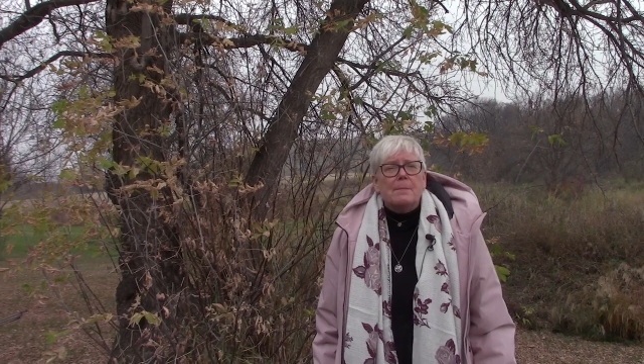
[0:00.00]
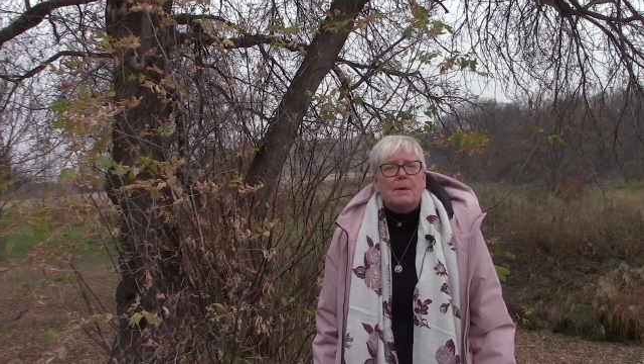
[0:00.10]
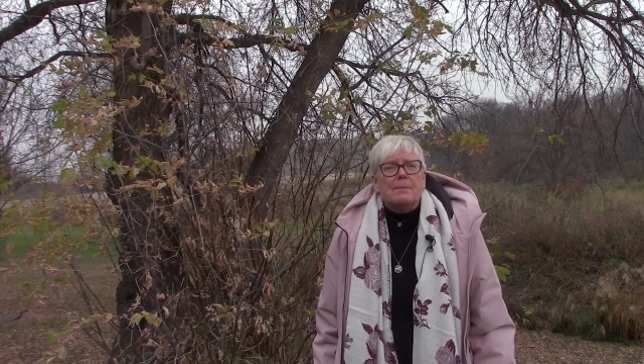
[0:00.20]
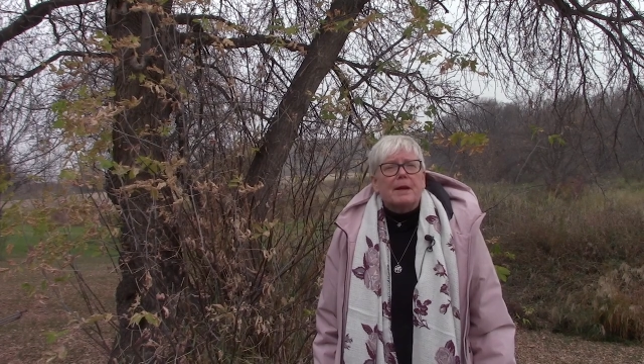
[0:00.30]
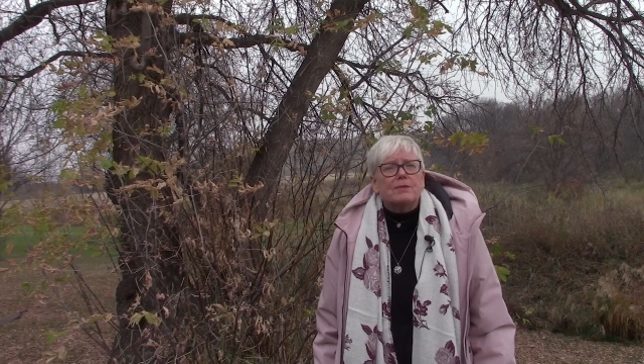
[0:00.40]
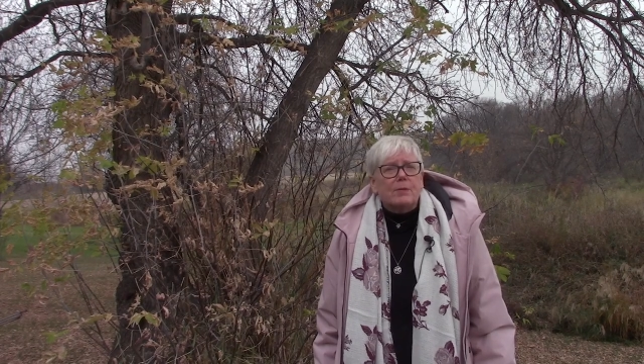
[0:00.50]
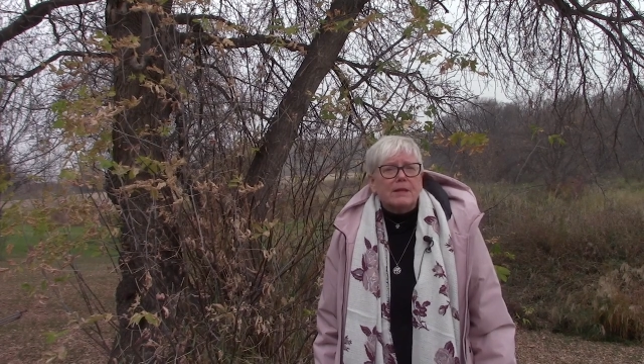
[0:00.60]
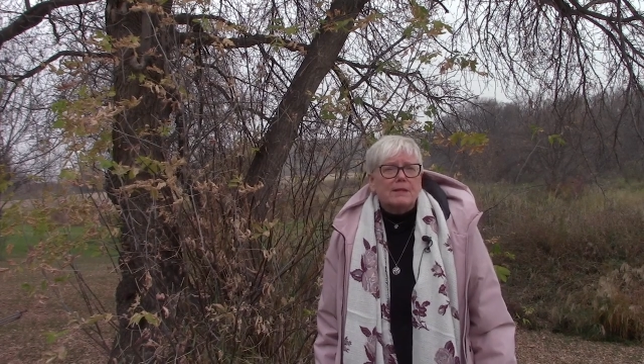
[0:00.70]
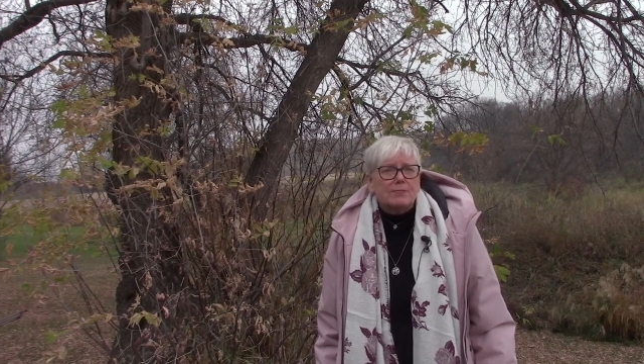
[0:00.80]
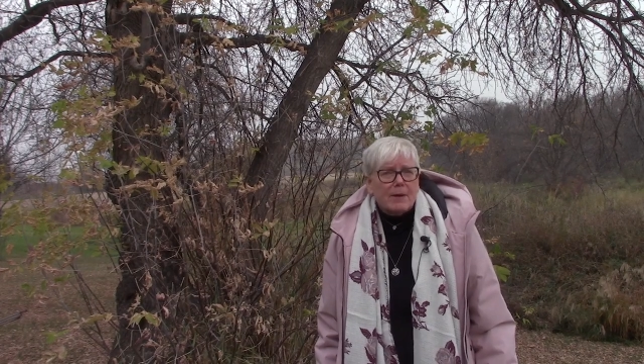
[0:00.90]
But by
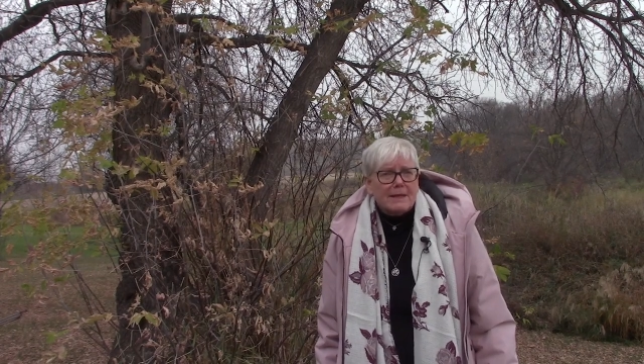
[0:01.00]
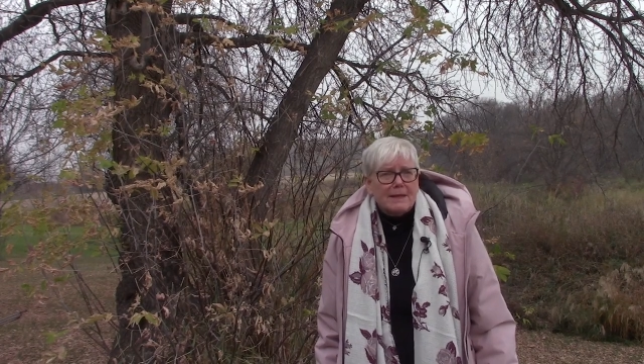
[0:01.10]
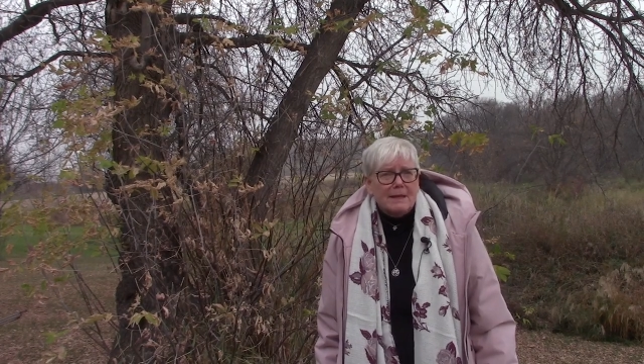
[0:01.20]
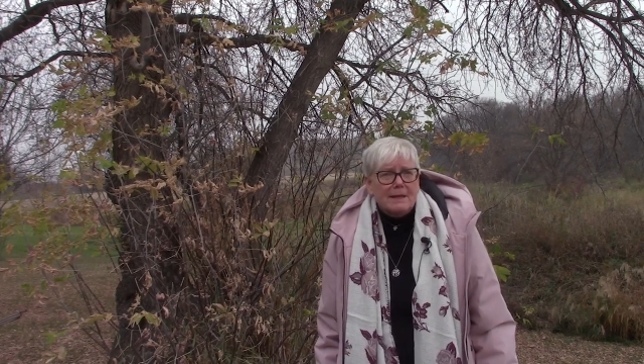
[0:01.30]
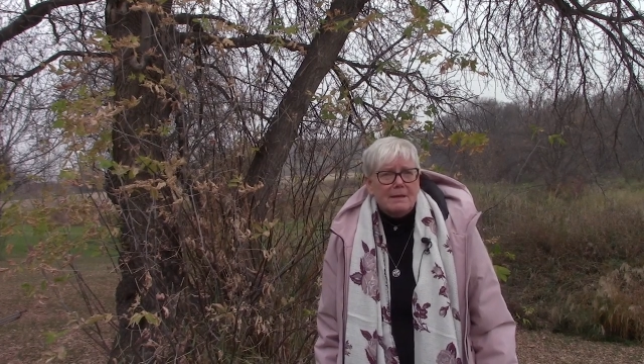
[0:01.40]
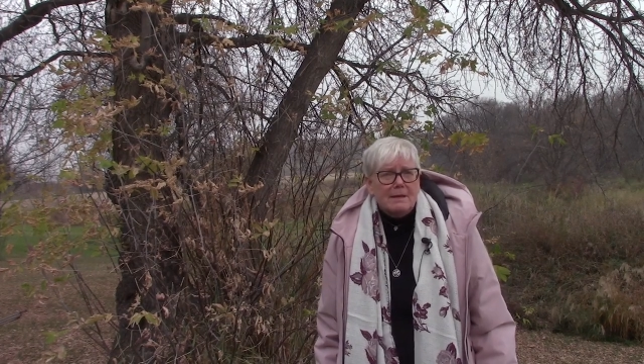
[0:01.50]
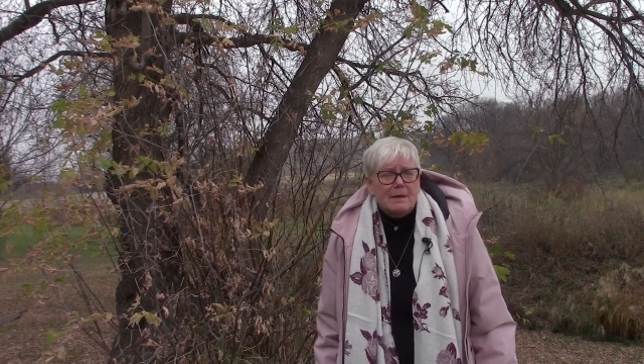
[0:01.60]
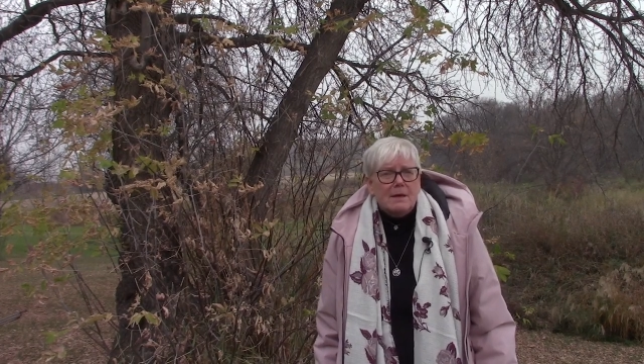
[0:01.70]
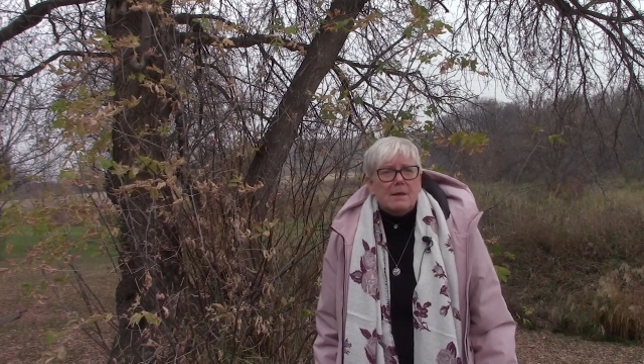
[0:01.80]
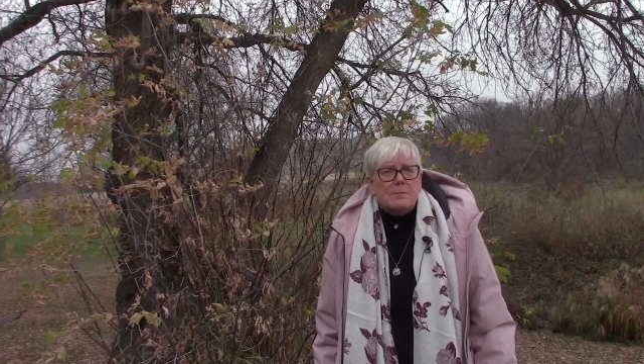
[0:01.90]
2020,
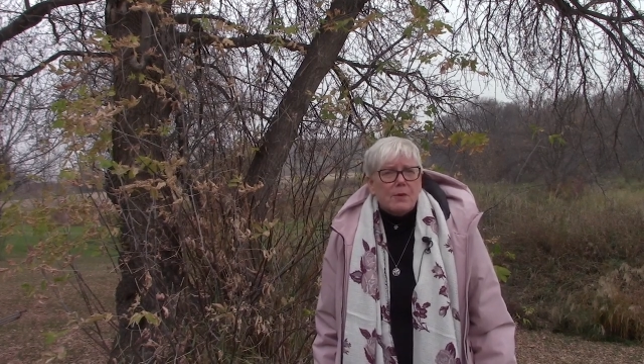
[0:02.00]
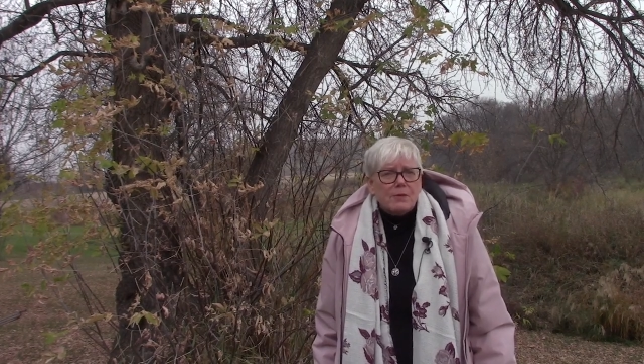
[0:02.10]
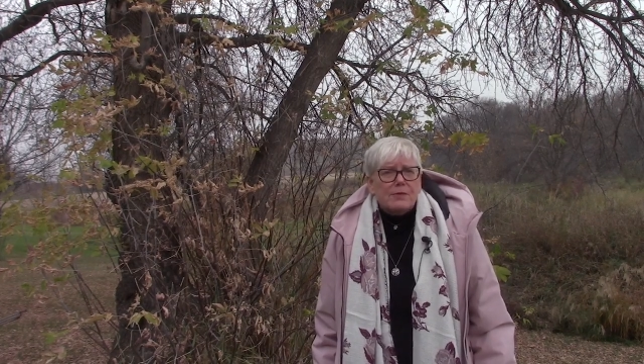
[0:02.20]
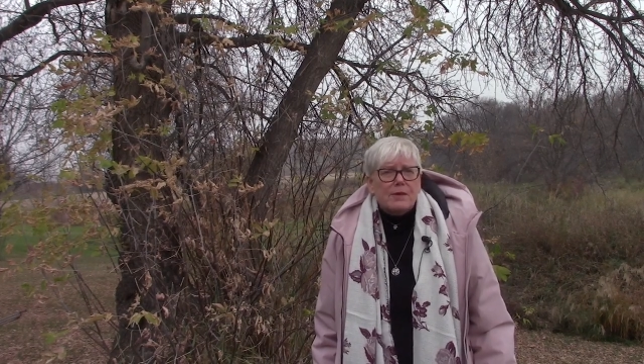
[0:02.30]
both